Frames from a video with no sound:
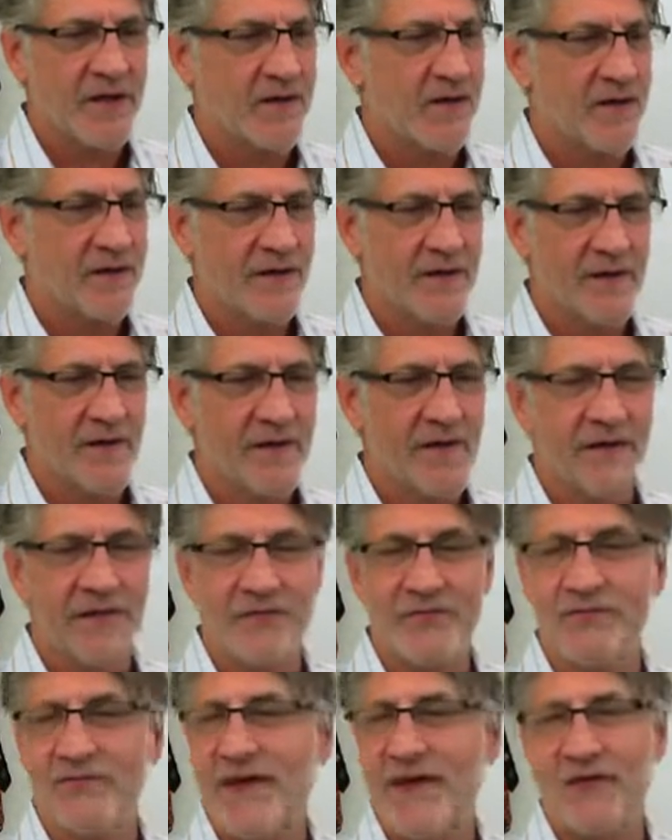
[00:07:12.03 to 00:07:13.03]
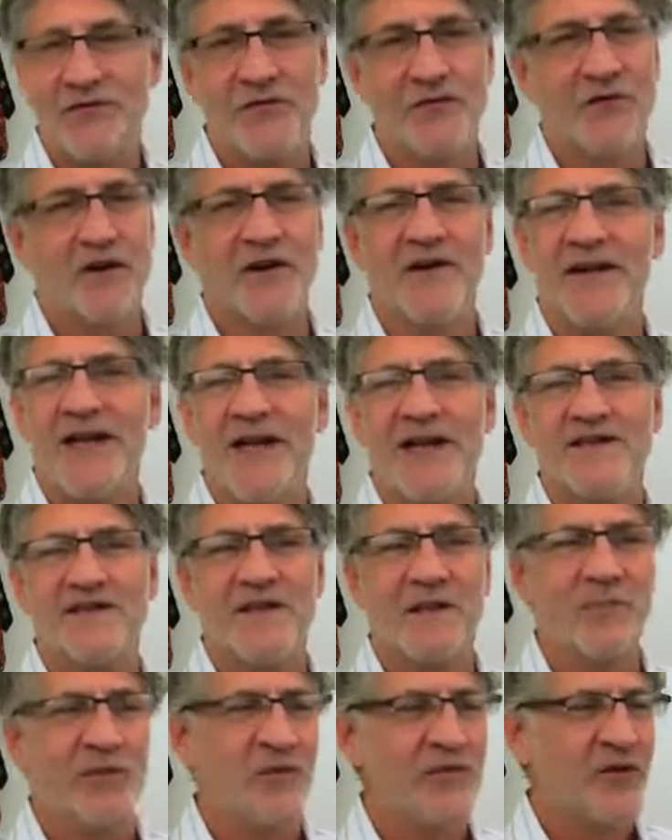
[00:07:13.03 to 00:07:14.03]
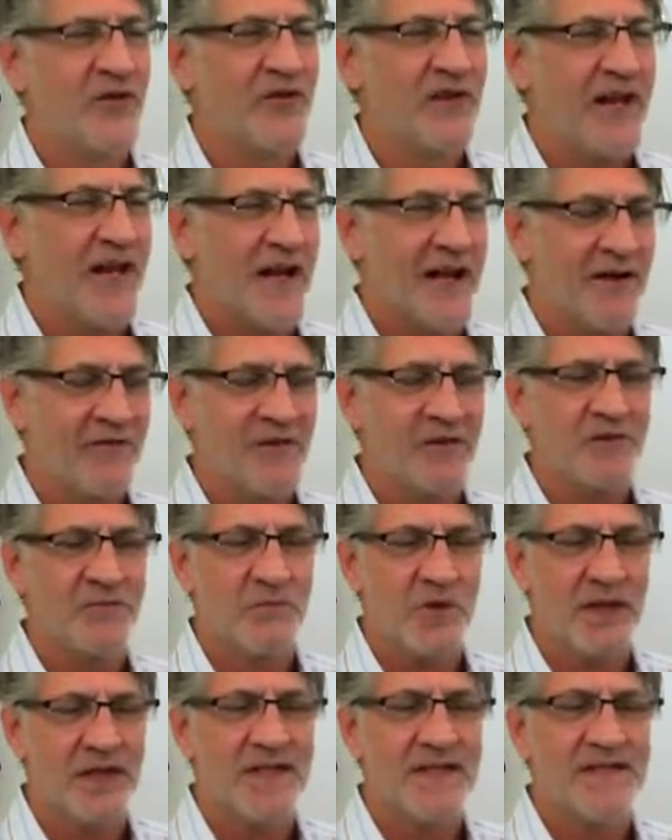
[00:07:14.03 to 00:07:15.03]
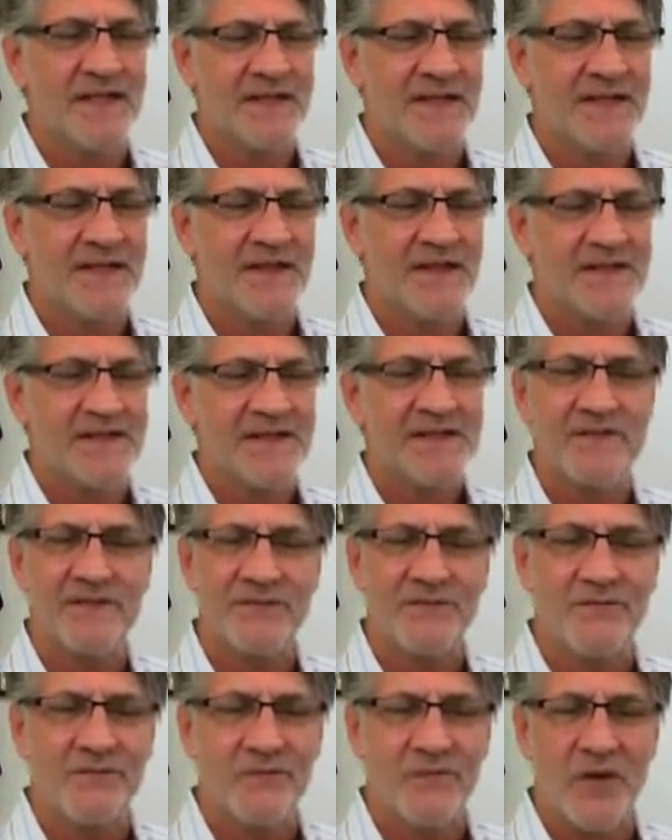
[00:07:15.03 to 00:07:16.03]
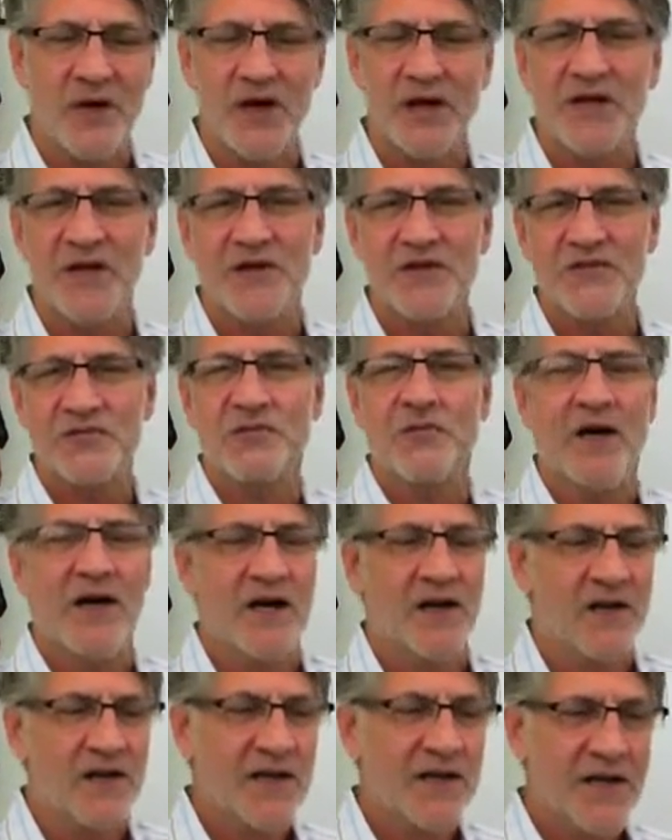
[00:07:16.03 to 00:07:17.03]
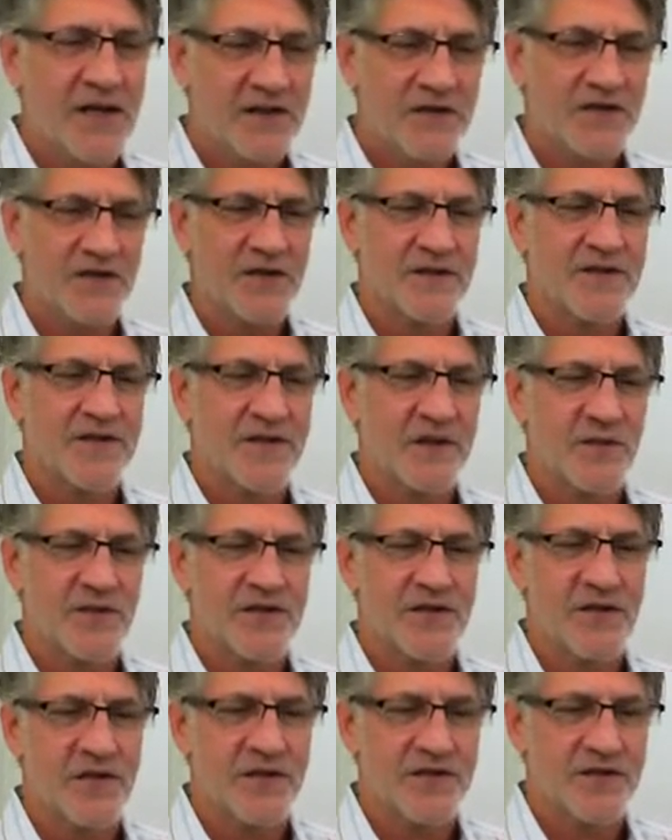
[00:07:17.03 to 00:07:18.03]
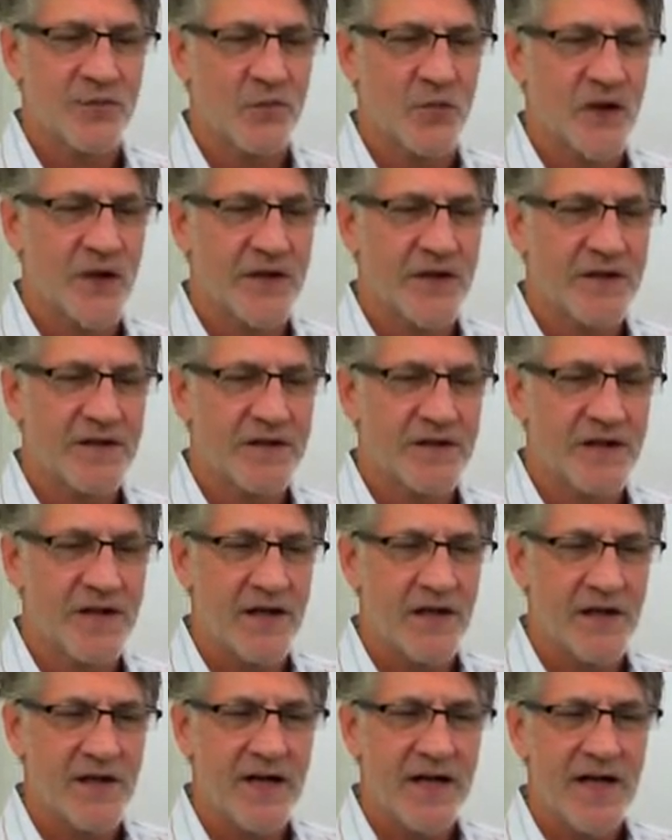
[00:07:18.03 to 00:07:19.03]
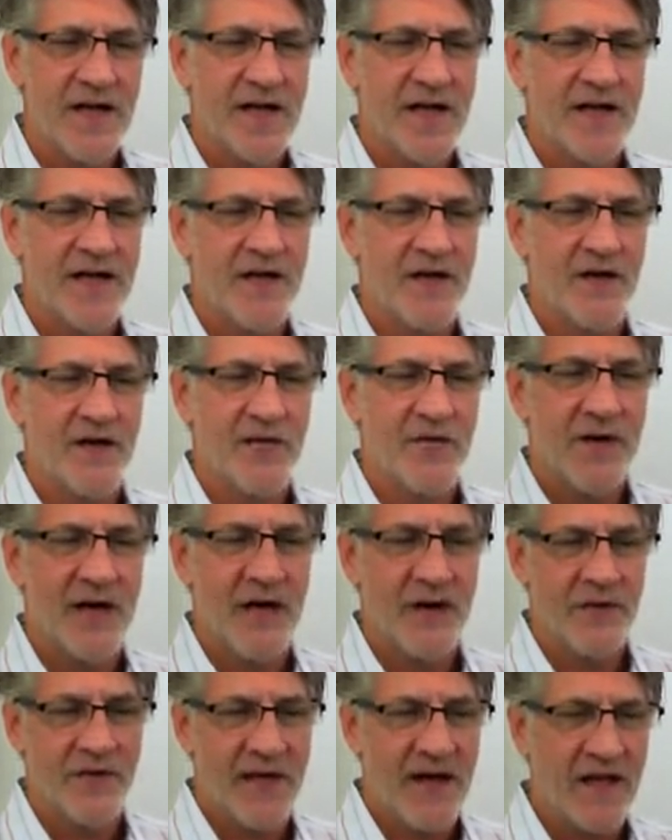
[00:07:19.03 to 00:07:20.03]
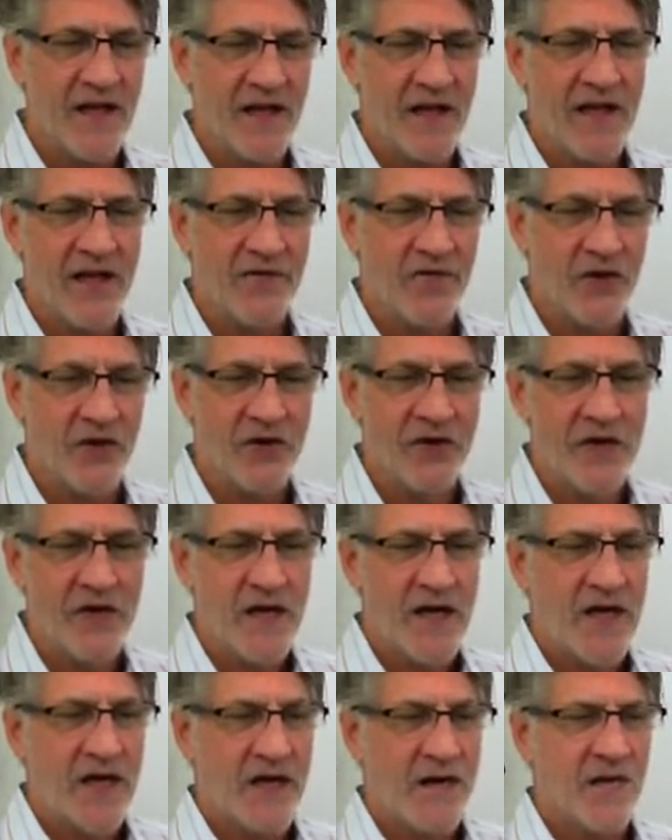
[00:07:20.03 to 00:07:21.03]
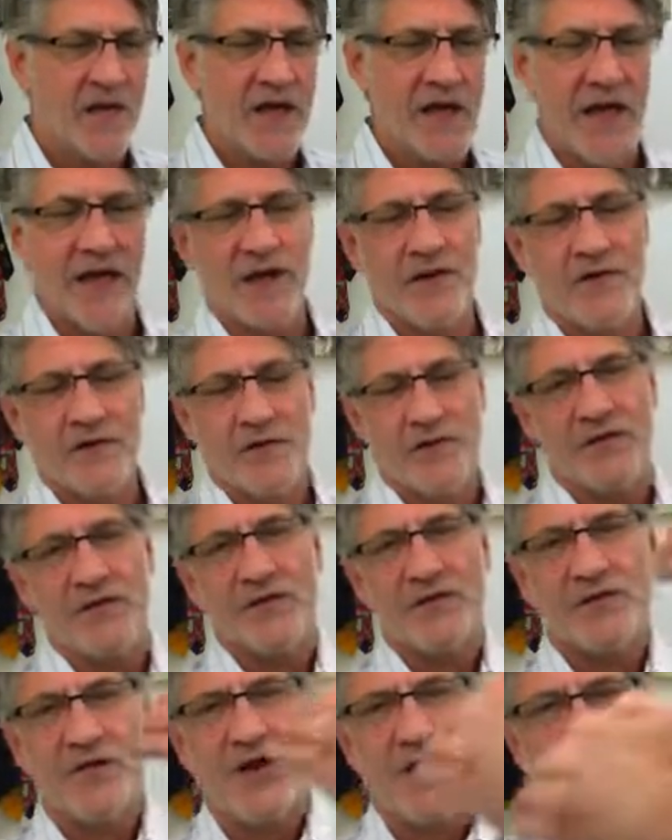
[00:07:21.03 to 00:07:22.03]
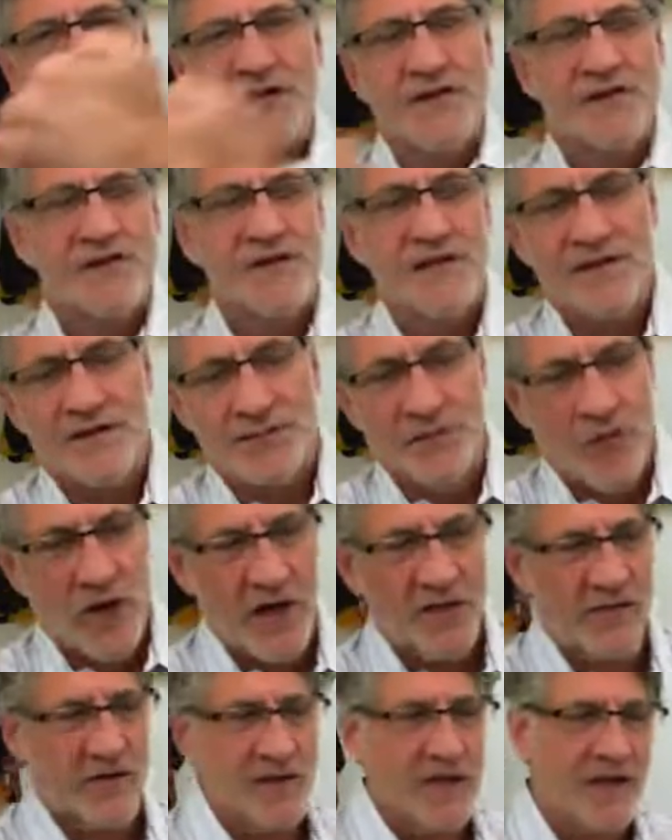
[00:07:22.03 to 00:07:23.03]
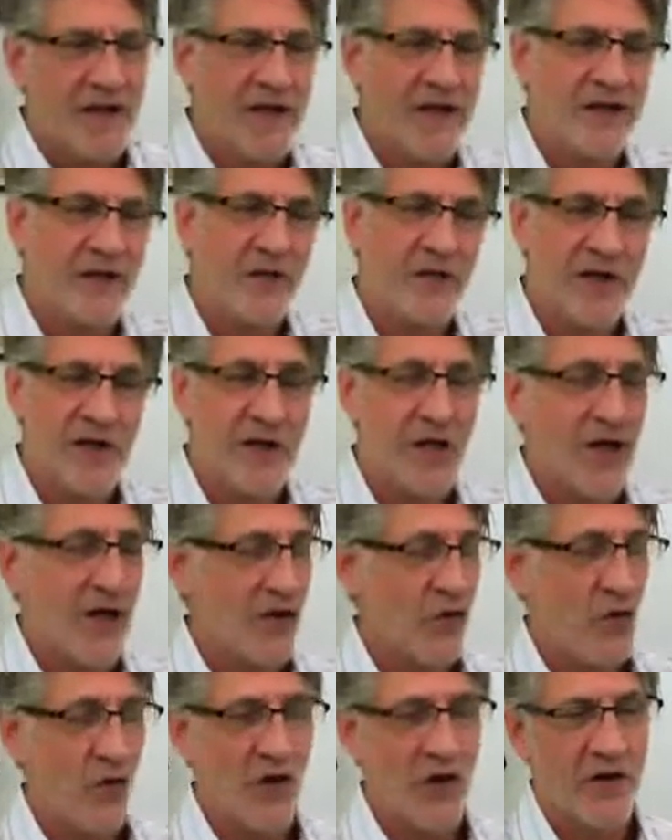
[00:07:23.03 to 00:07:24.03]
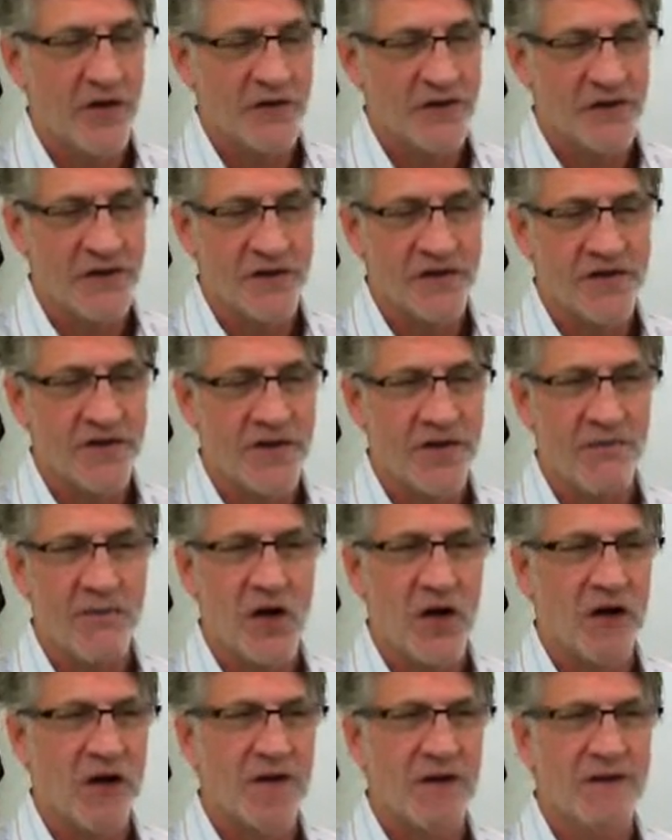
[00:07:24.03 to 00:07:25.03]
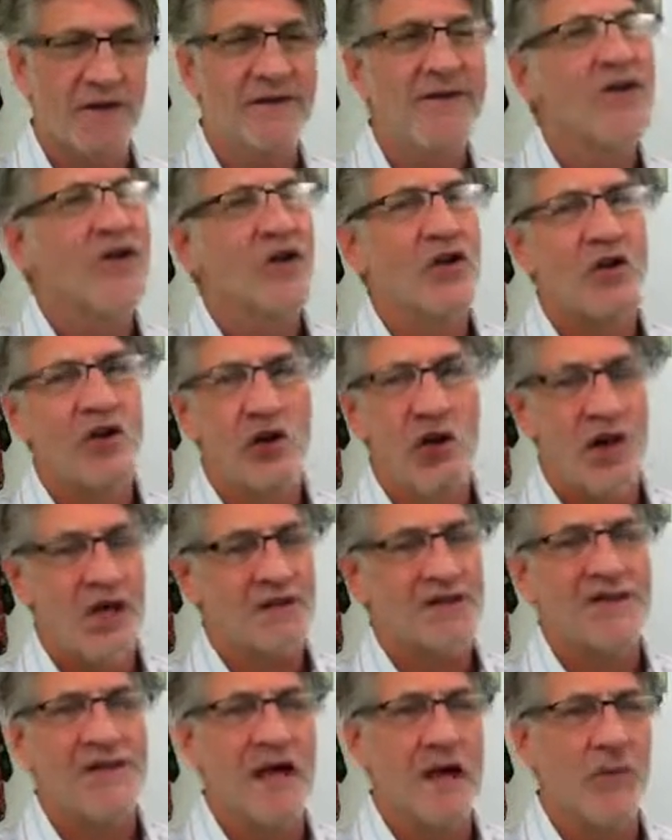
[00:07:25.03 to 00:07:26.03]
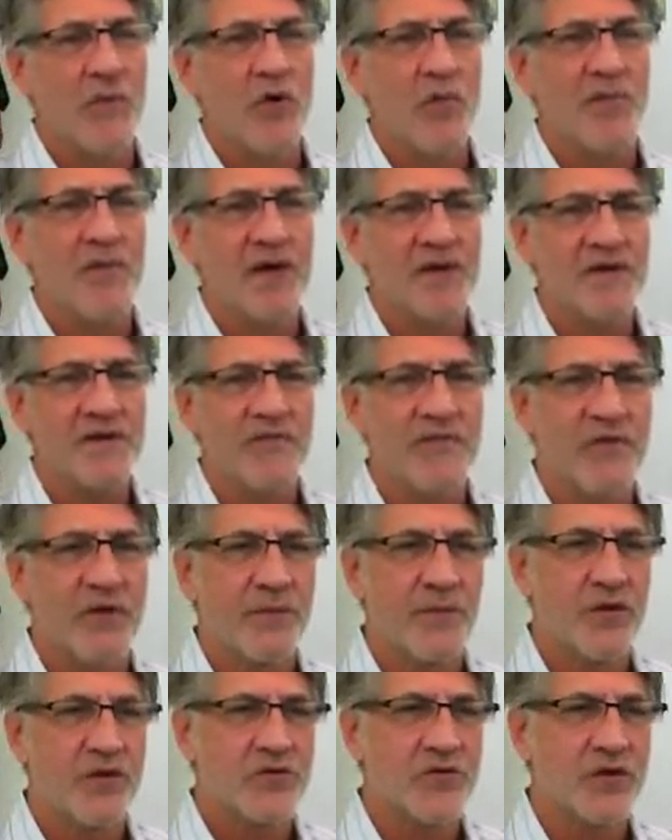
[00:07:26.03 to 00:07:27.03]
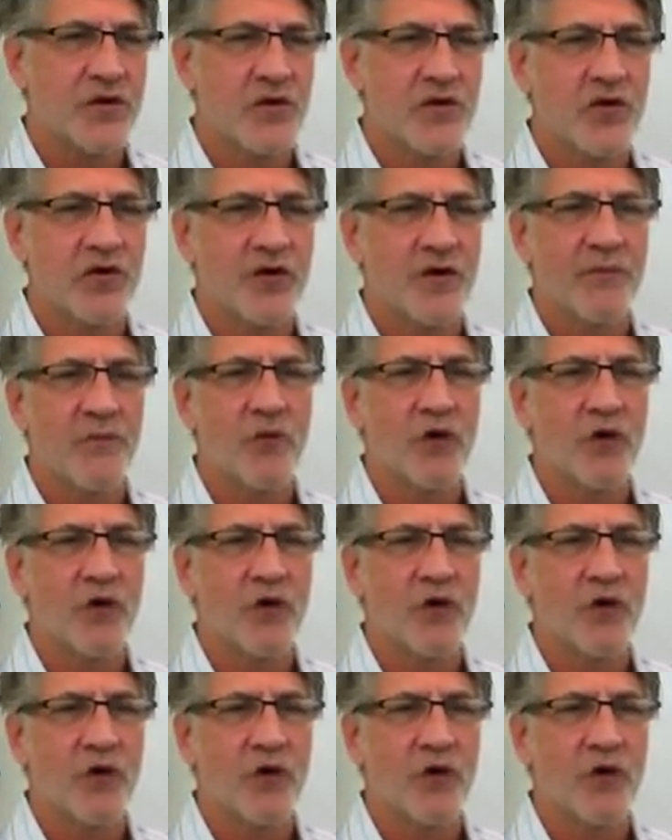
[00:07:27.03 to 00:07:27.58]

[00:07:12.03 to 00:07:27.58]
But, you know, that 200 day simple moving average plays into this market as well. As you can see, we saw some weakness there in and around that level uh, and starting to see some profit taking going on, or just the market lost that momentum from those early